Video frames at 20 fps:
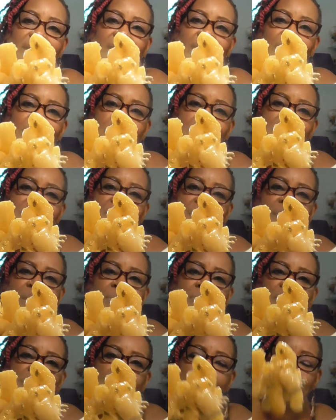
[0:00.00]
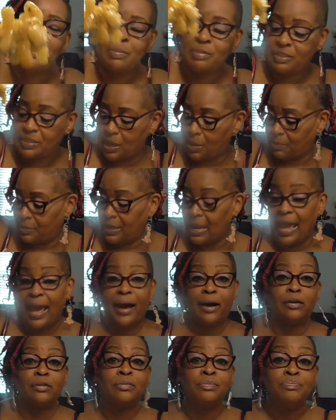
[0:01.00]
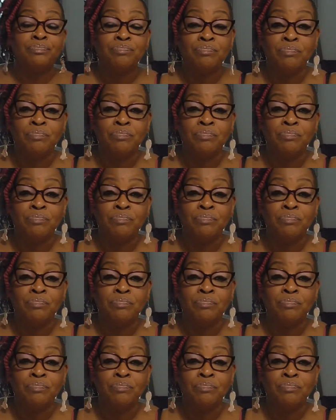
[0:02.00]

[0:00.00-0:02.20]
y'all. Yum, yum, give me something. Now,